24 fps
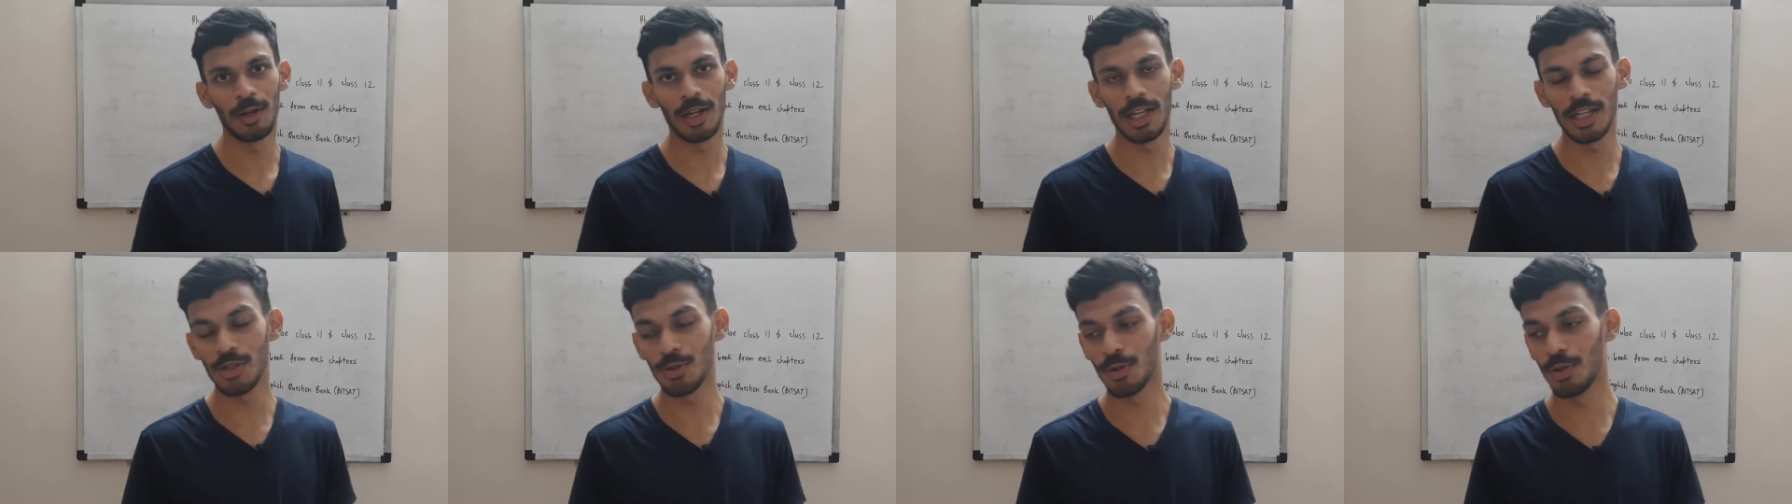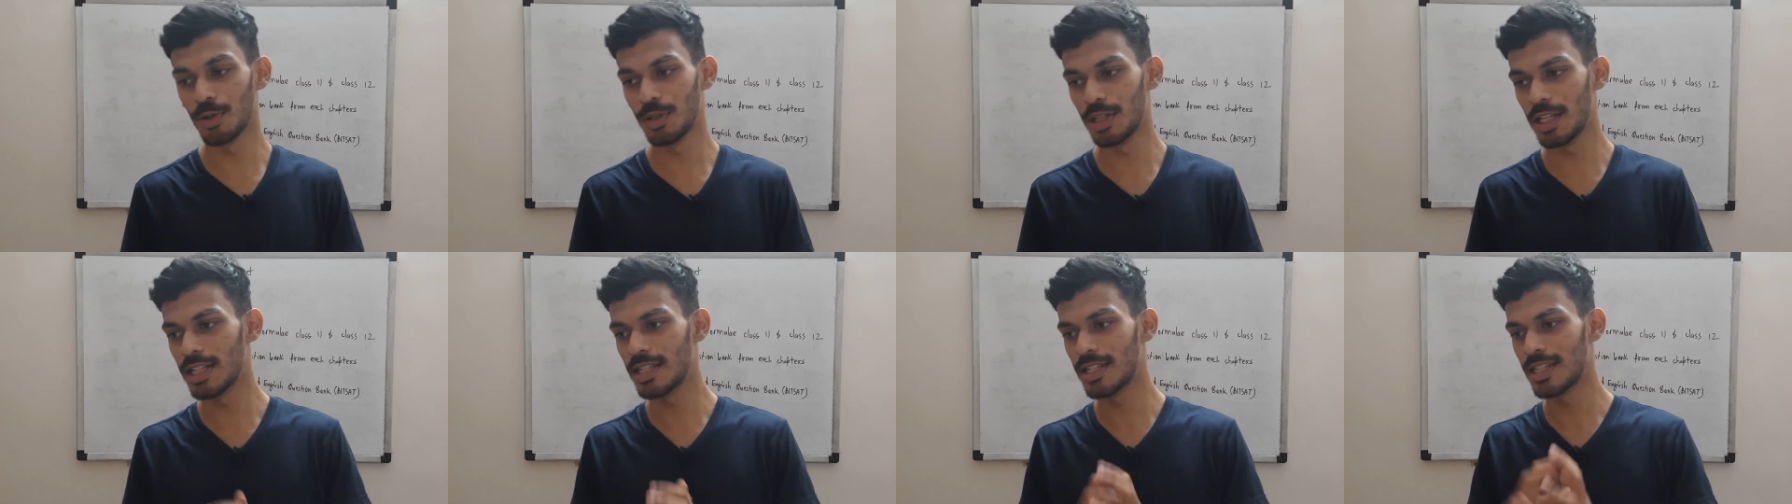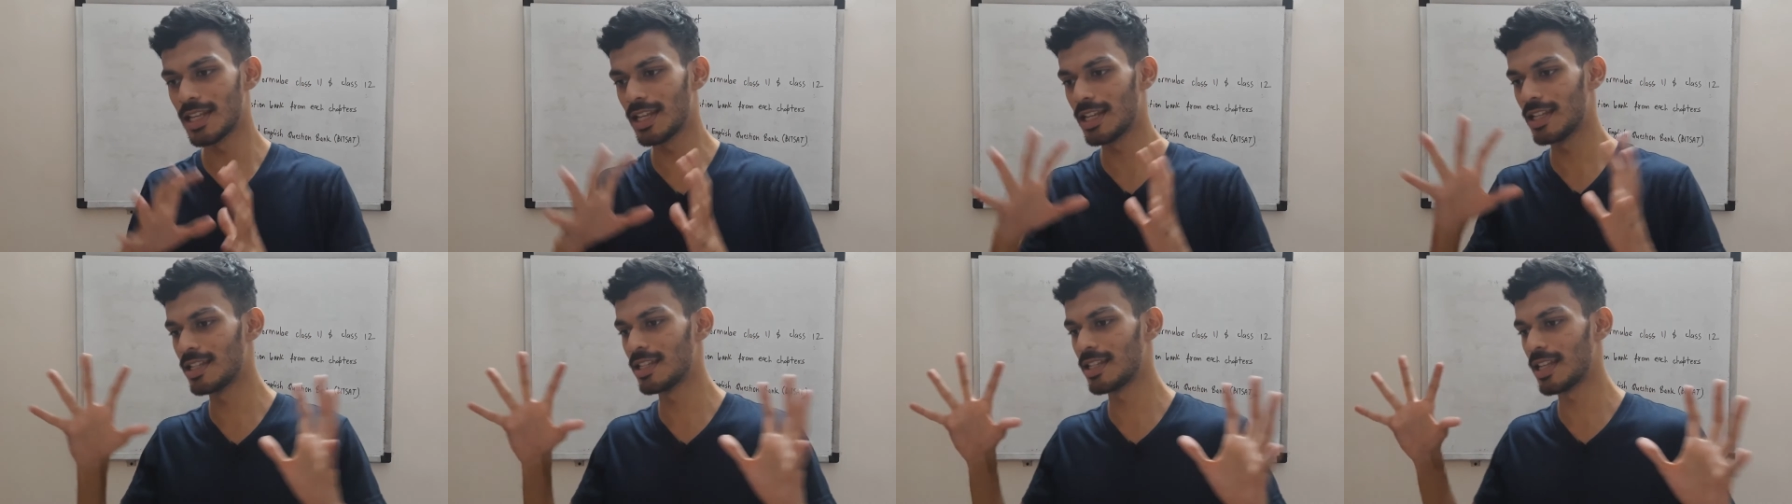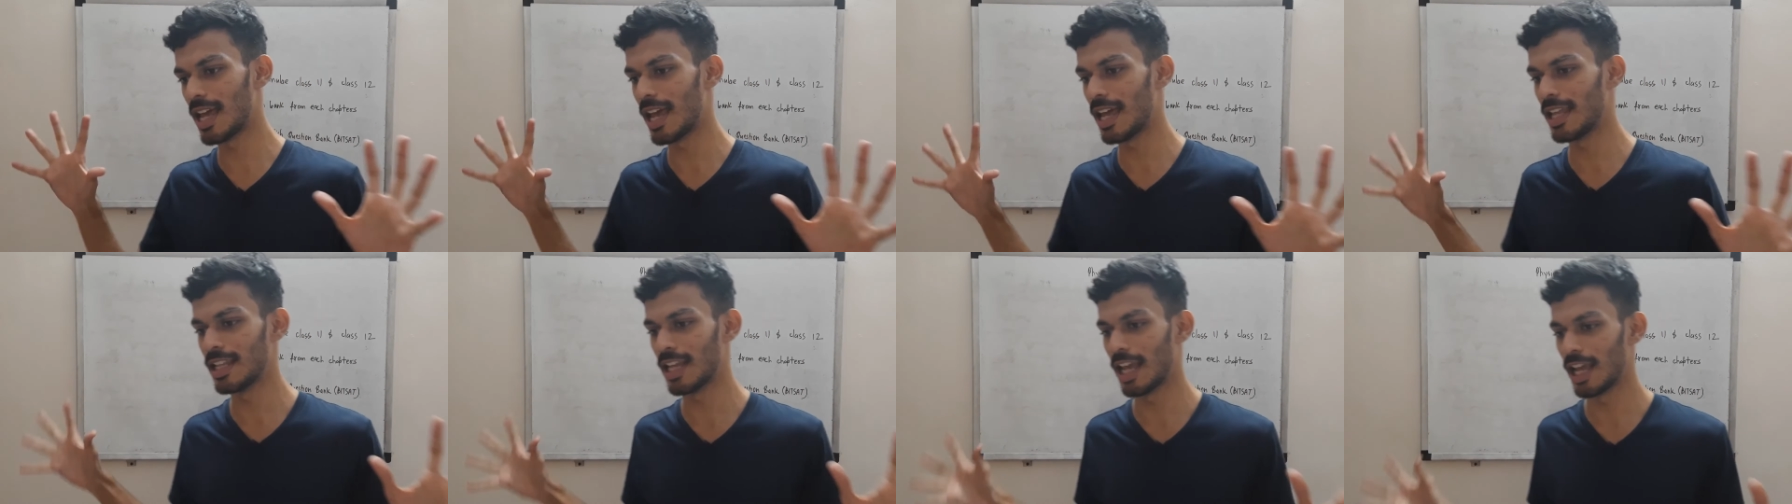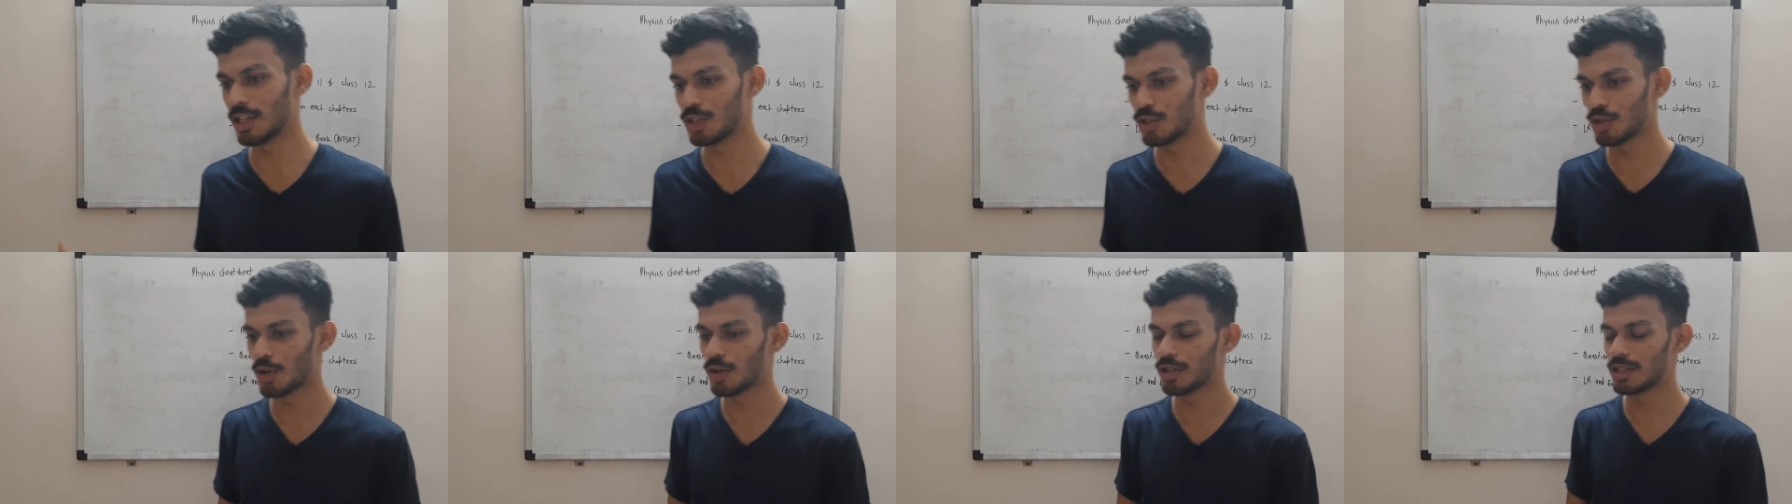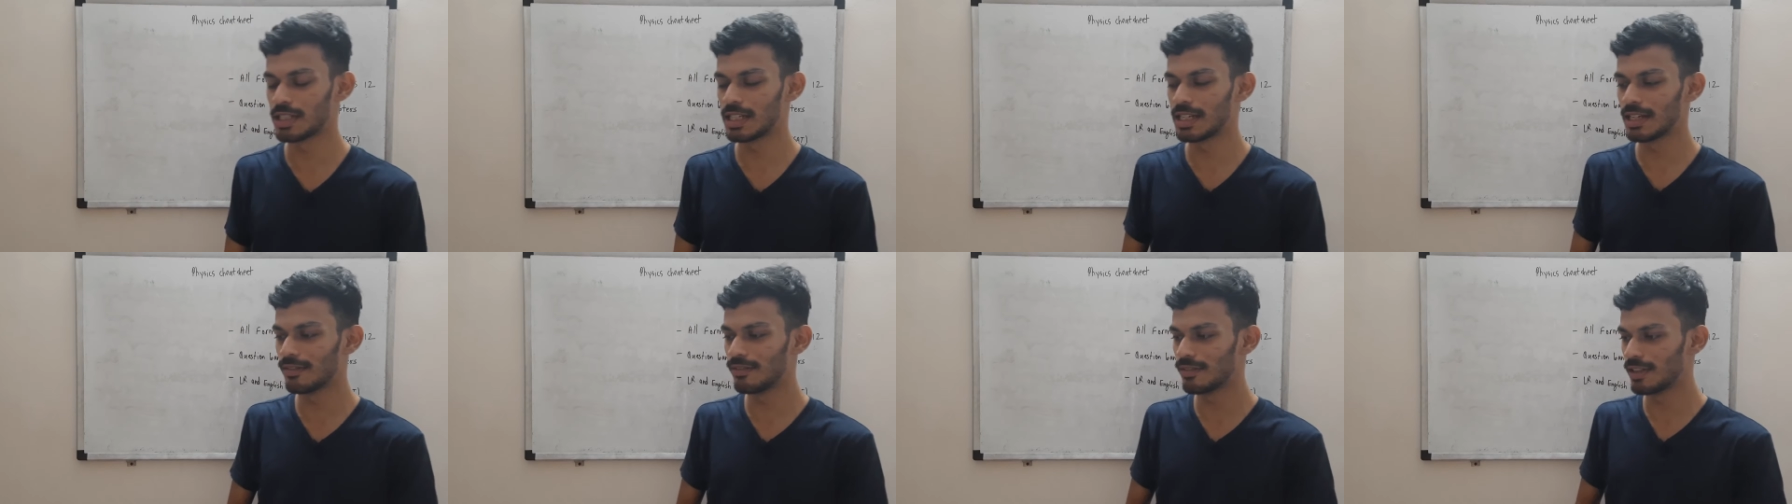Okay, so this is an
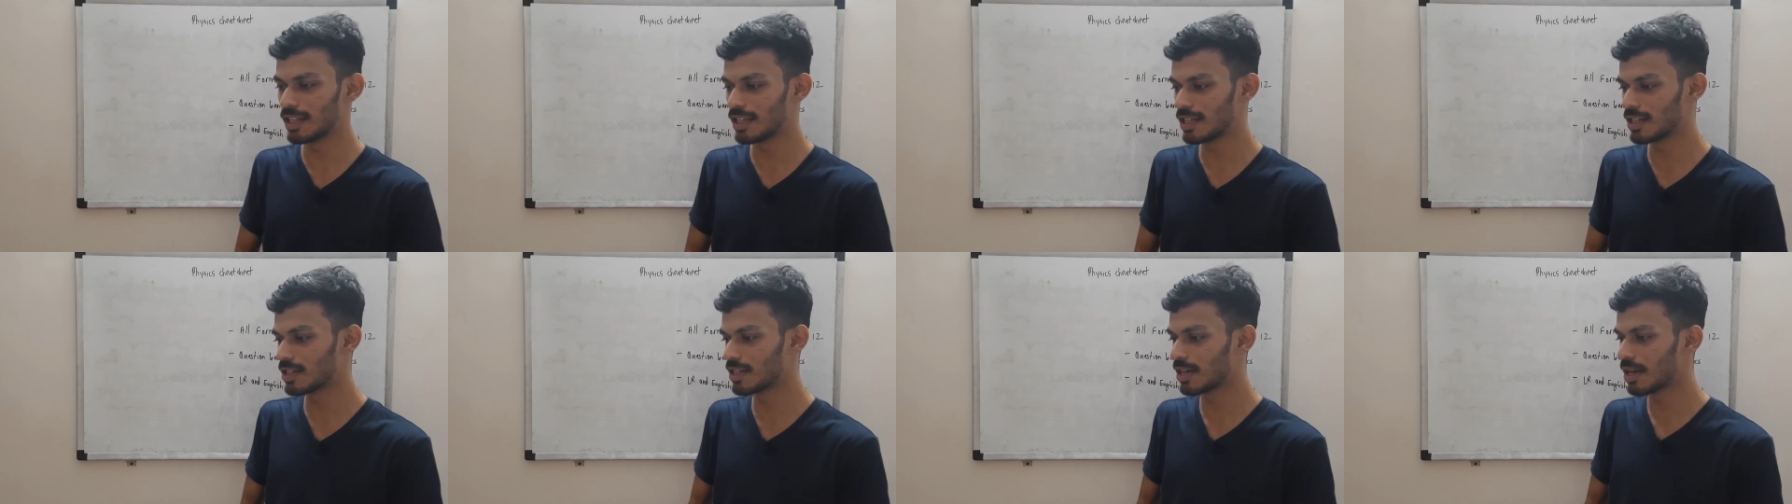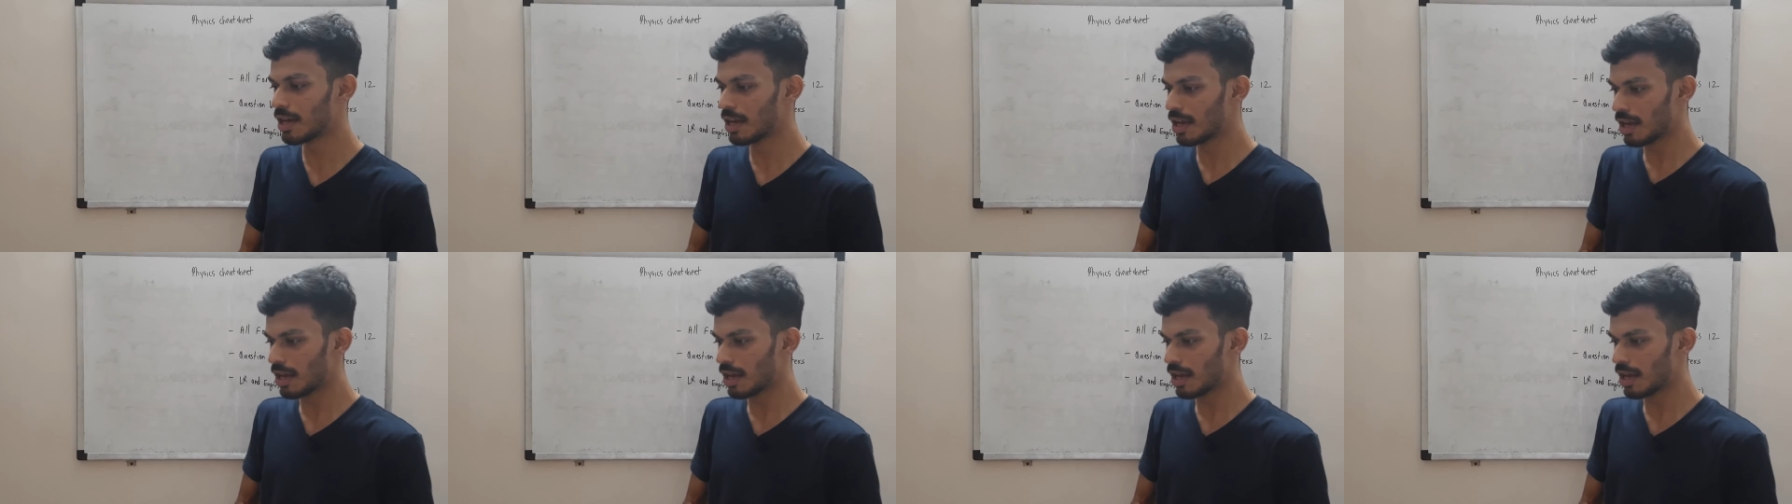exhaustive list